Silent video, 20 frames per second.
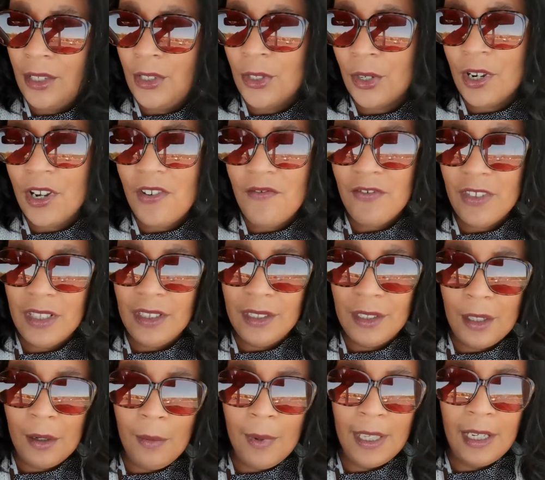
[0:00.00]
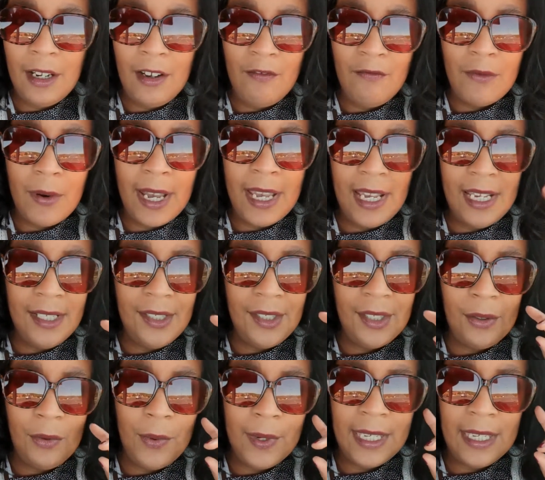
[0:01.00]
drove a little bit of way. So
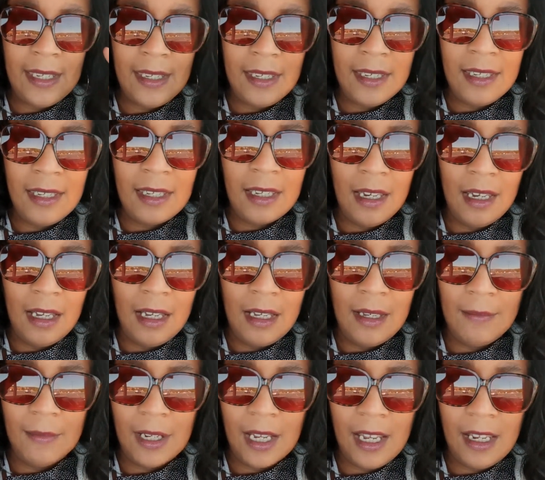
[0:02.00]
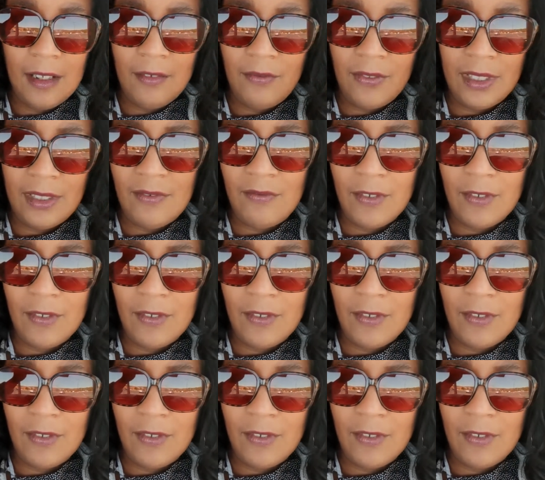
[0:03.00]
we kind of live